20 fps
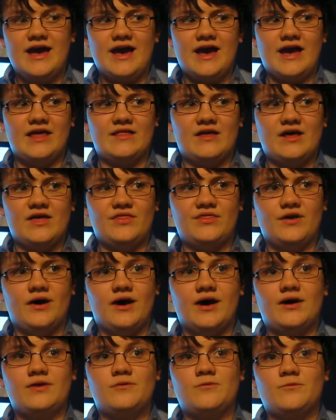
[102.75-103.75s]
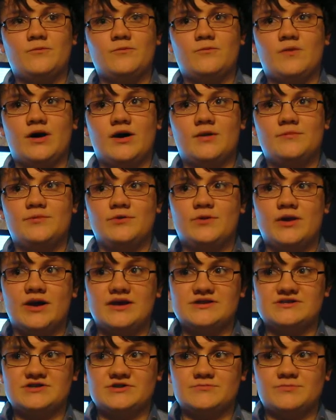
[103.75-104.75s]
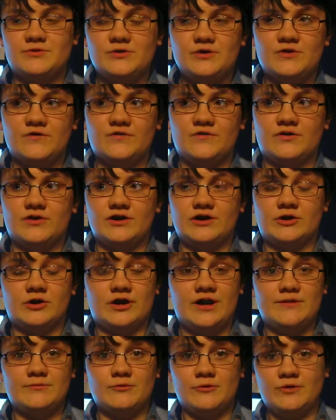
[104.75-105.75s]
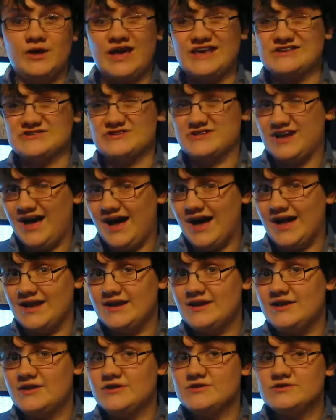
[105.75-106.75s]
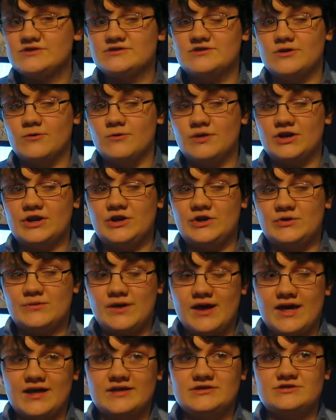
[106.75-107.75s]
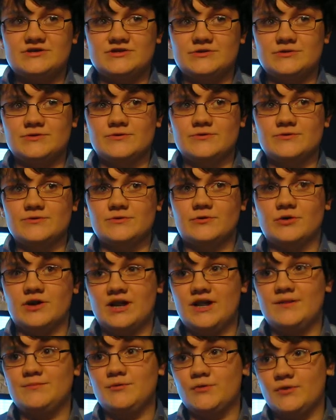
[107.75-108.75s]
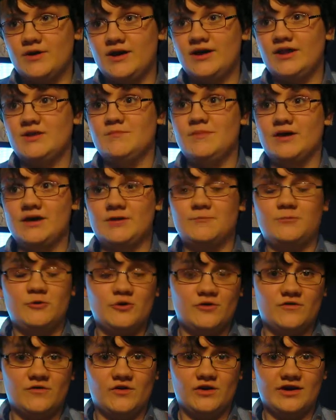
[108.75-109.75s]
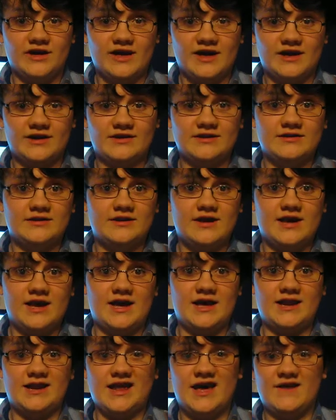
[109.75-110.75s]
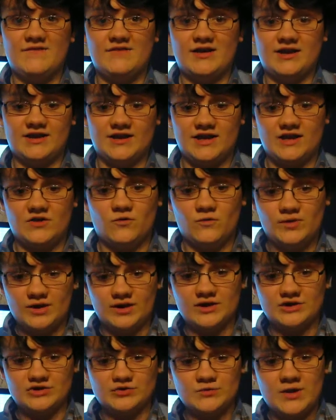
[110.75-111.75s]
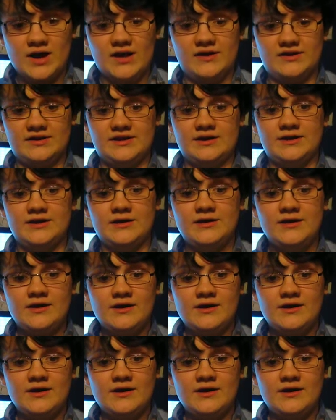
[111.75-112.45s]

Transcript: And then I thought, well, bouquets are beautiful, and grenade bouquets are not. So what could you add to grenade bouquet to make it beautiful again, and had that kind of weird duality